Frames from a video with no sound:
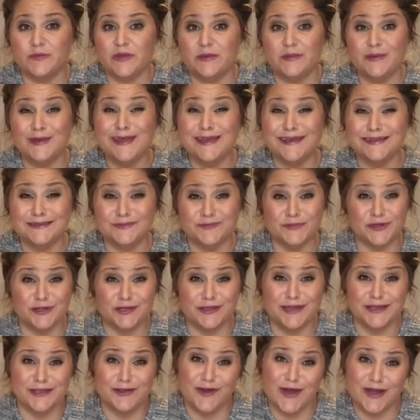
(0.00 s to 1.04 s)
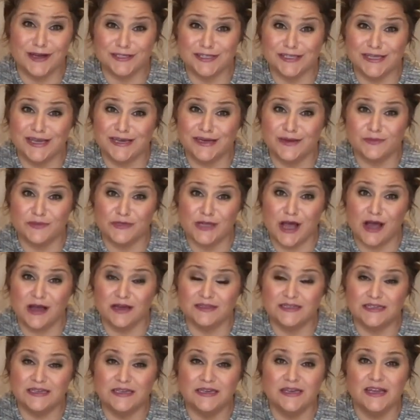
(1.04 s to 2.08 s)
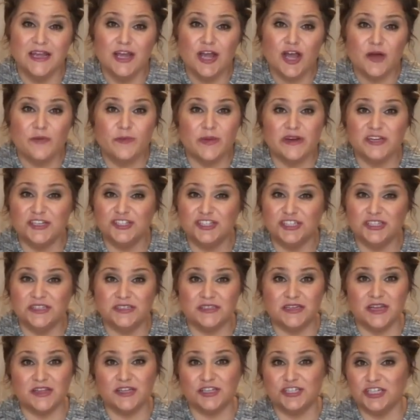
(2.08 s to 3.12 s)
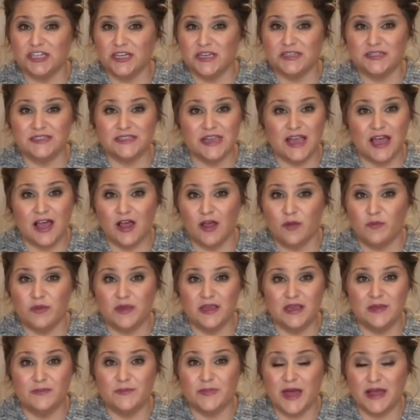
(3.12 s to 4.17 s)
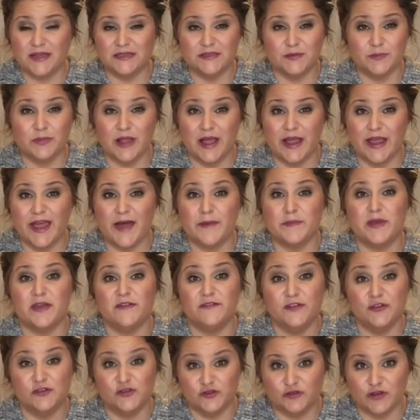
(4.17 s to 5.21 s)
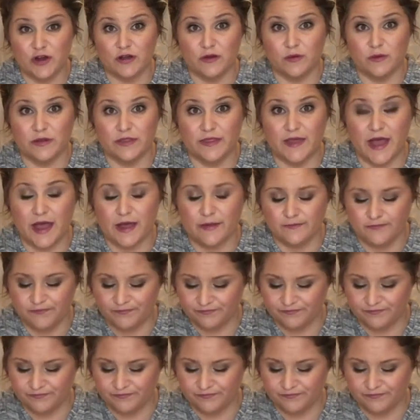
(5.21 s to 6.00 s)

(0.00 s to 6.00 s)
maybe it's milk that you actually end up tossing, but it's just another chance to help keep that supply up if you struggle with that.